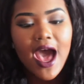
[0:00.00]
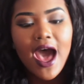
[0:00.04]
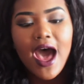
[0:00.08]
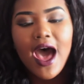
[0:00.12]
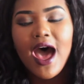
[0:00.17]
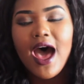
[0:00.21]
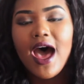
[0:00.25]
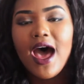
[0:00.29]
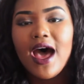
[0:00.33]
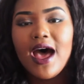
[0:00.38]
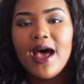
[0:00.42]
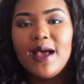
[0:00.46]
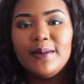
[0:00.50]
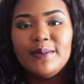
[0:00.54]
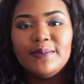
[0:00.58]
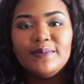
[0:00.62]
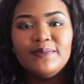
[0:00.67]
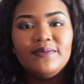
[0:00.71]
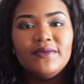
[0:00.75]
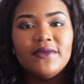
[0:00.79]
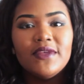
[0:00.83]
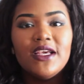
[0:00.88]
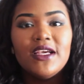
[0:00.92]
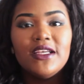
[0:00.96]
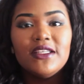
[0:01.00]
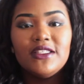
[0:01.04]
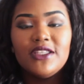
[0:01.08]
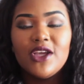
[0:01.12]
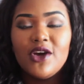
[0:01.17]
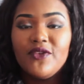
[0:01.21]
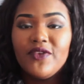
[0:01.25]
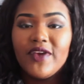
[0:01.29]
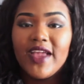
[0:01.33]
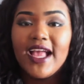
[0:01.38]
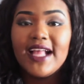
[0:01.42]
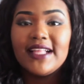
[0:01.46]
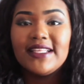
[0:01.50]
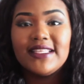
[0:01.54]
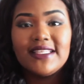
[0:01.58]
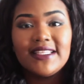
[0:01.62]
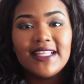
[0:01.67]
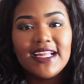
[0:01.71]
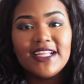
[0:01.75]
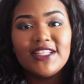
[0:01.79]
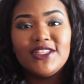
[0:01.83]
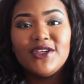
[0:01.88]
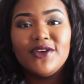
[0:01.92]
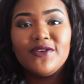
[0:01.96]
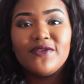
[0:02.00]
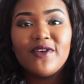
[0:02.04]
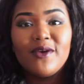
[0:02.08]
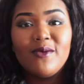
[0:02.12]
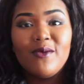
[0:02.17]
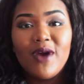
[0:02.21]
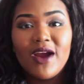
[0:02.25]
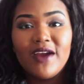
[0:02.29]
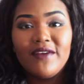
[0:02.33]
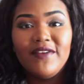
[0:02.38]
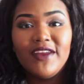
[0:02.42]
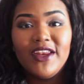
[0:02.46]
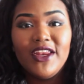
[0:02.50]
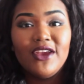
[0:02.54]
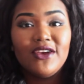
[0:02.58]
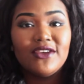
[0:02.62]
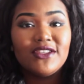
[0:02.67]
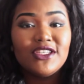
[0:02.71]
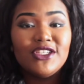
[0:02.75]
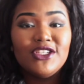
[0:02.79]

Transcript: Um, don't forget to stay tuned for more videos,